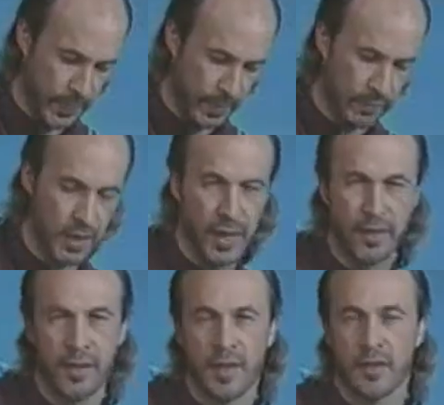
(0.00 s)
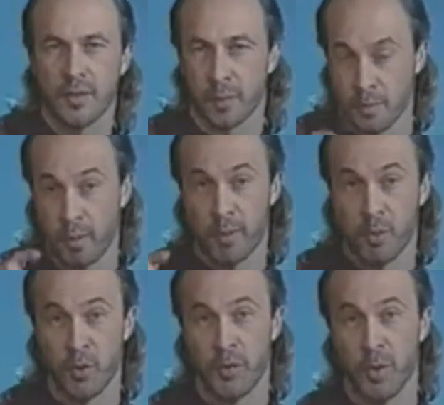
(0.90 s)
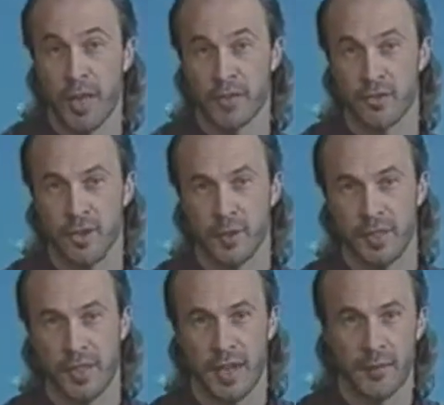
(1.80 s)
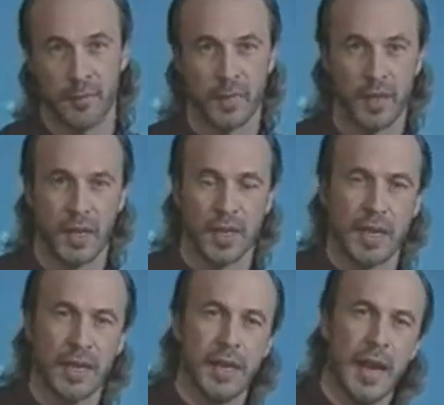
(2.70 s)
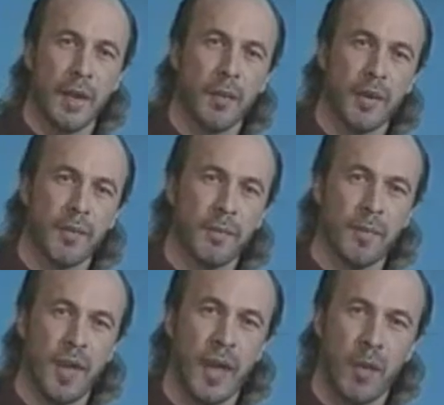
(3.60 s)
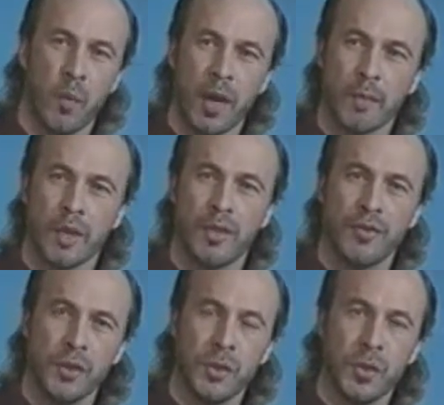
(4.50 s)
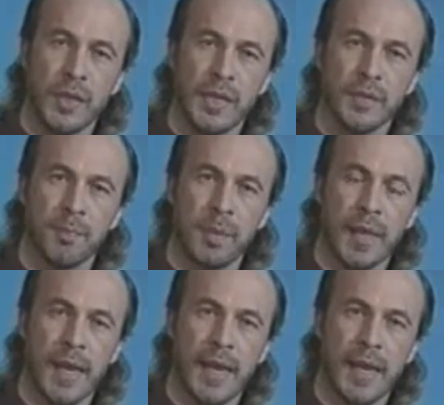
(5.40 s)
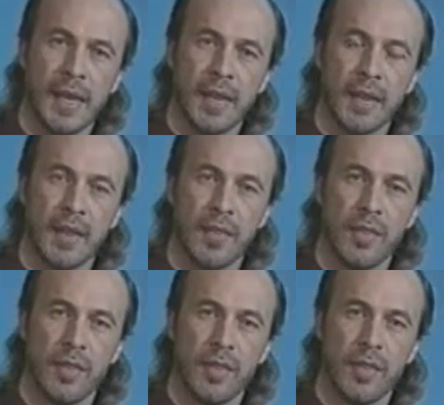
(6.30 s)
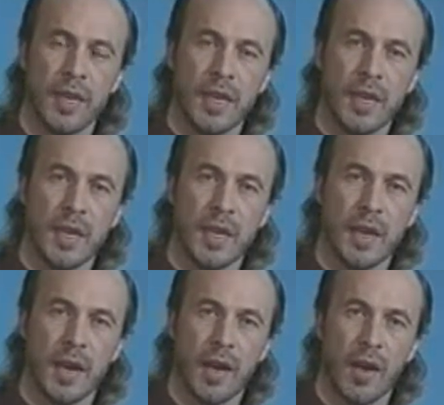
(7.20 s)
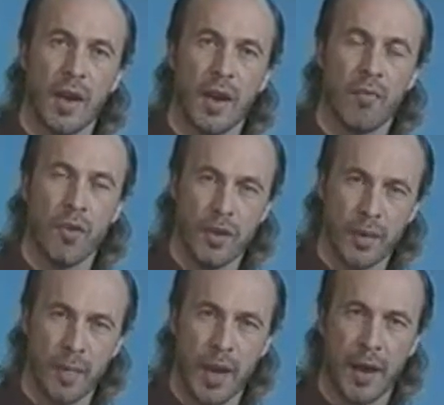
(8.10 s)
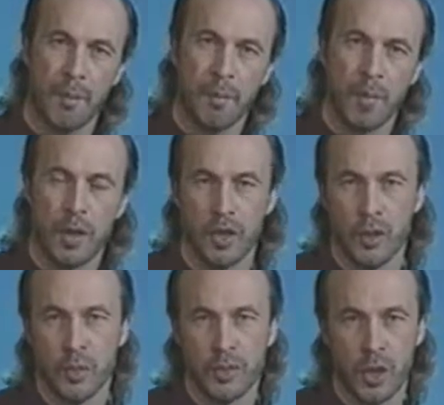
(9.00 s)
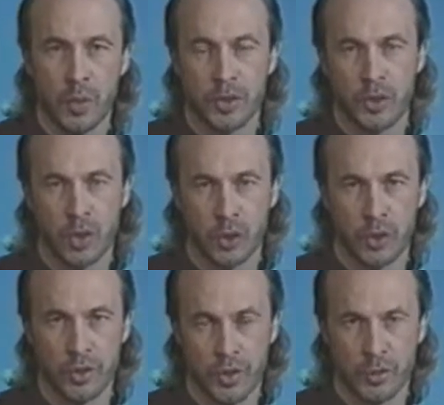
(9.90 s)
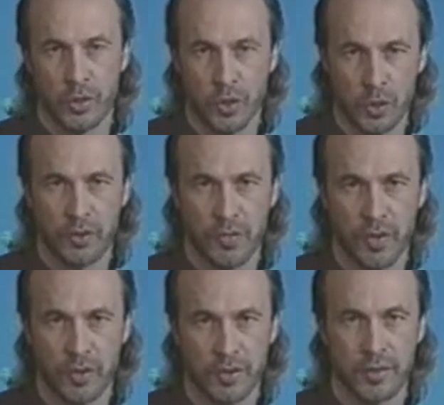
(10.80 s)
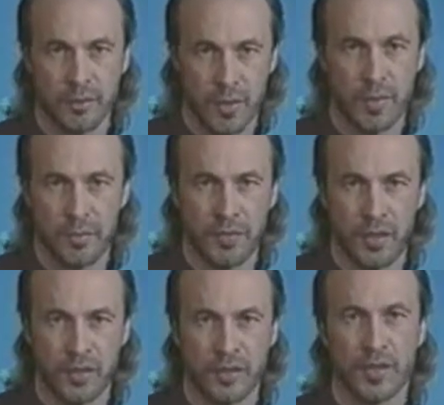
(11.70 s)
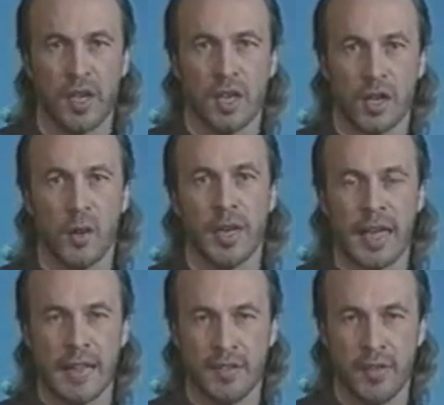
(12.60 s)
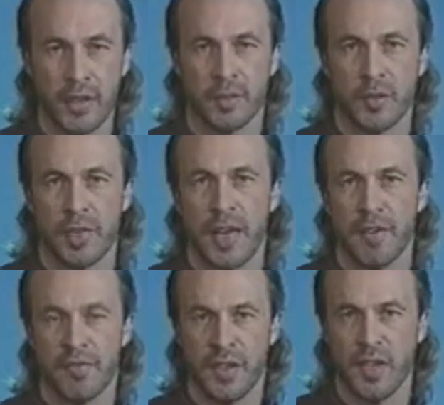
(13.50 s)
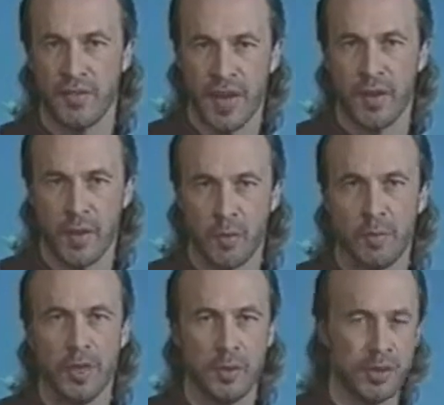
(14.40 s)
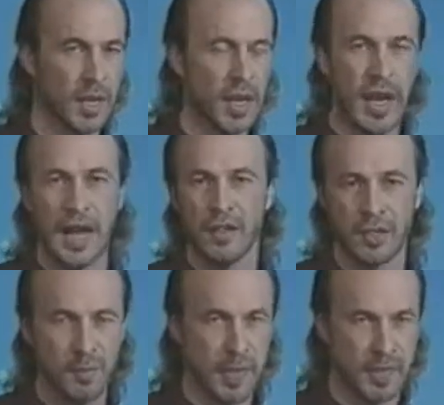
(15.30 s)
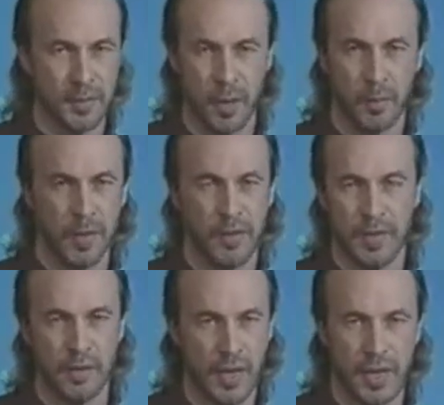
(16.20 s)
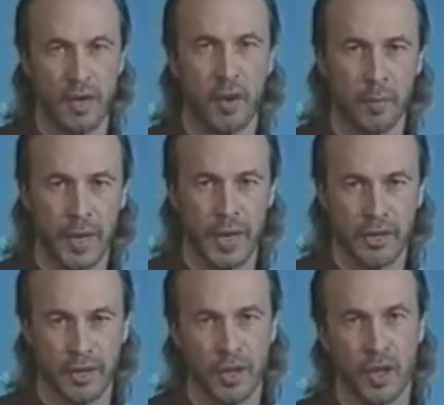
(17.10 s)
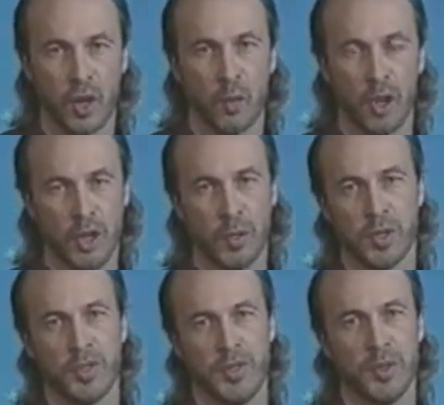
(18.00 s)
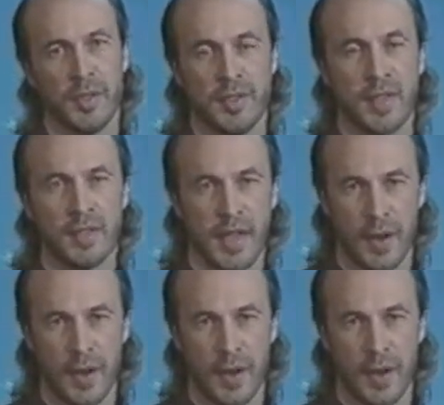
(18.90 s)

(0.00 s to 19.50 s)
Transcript: Okay? There's most probably more than one extra note in there. Now, what I'm going to do is play a rhythm and use those chords, those chord fills, those rhythm fills, going against the rhythm so you can get a feel of how they will be used. I'll just mix them up into any combination. What you can do is then kind